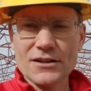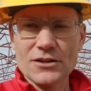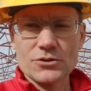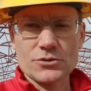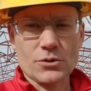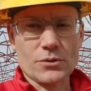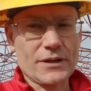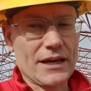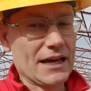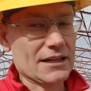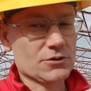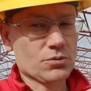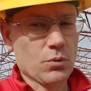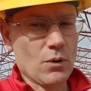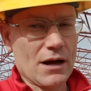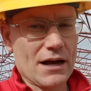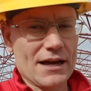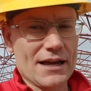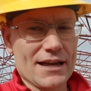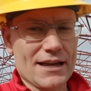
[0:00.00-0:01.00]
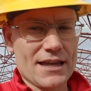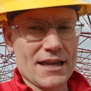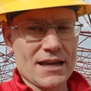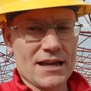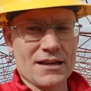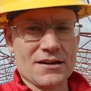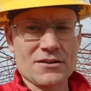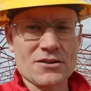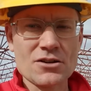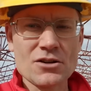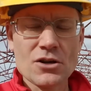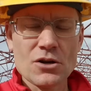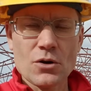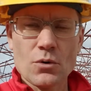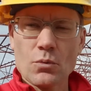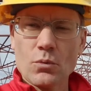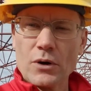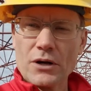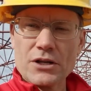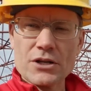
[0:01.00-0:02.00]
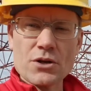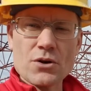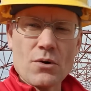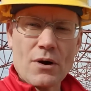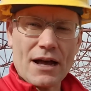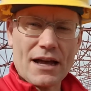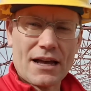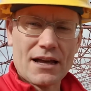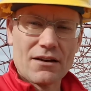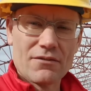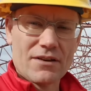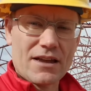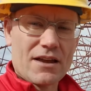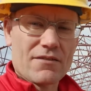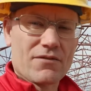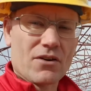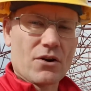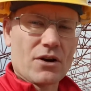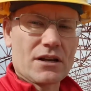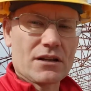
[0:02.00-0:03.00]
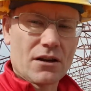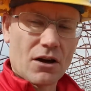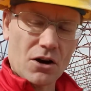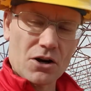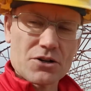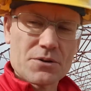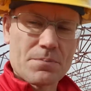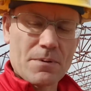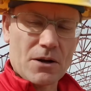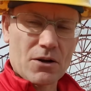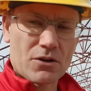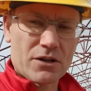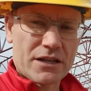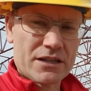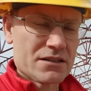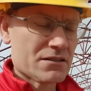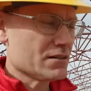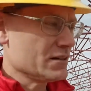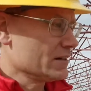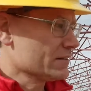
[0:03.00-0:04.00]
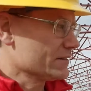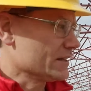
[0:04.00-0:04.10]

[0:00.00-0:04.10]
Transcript: So that's why, again, when you have a very large building